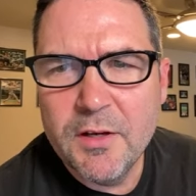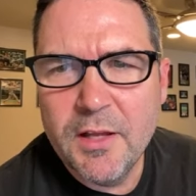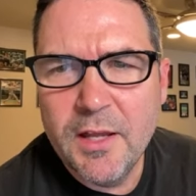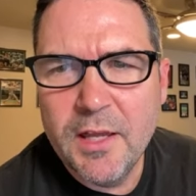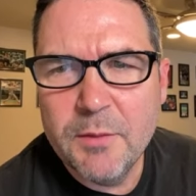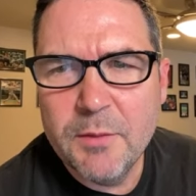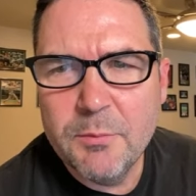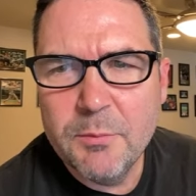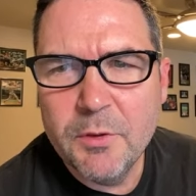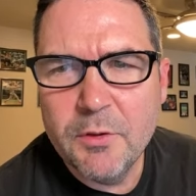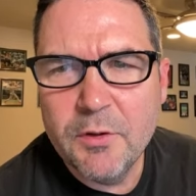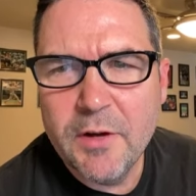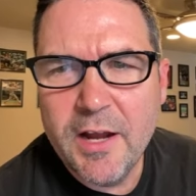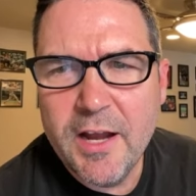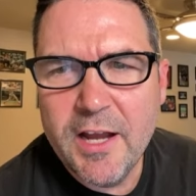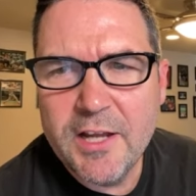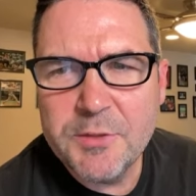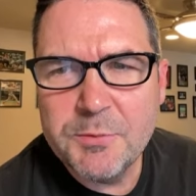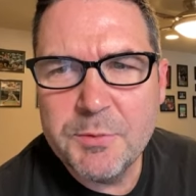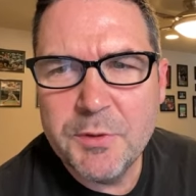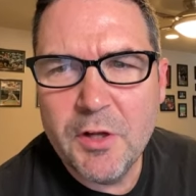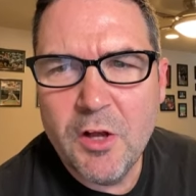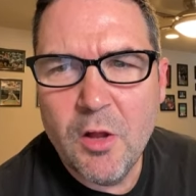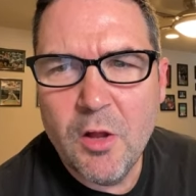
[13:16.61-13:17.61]
and Bill
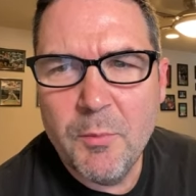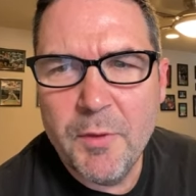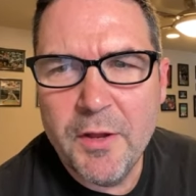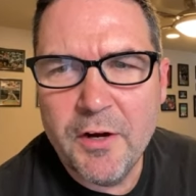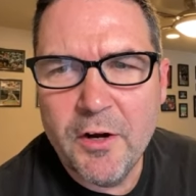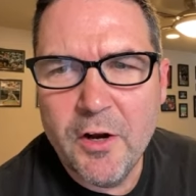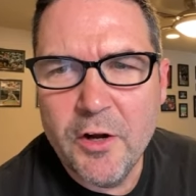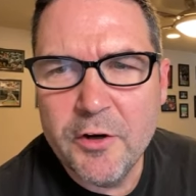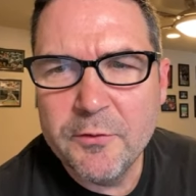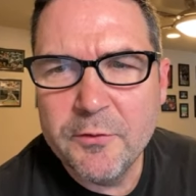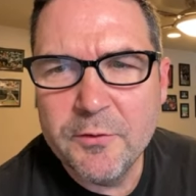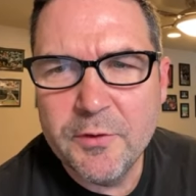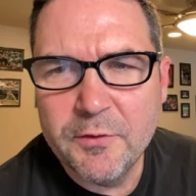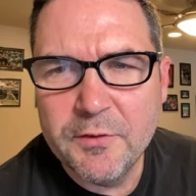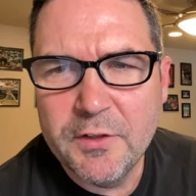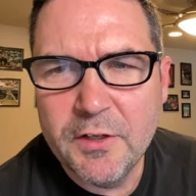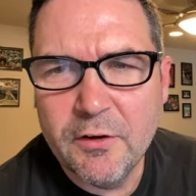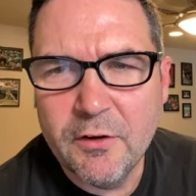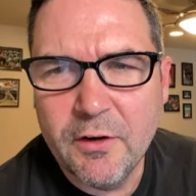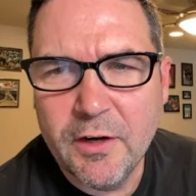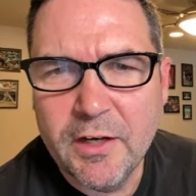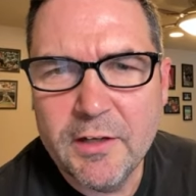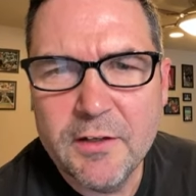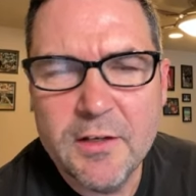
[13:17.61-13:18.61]
Cosby all made
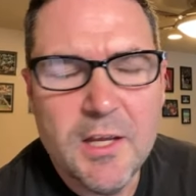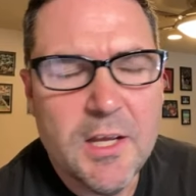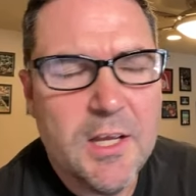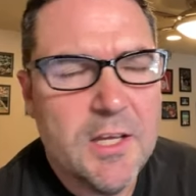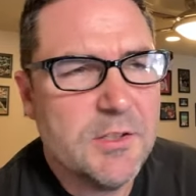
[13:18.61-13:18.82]
$150,000.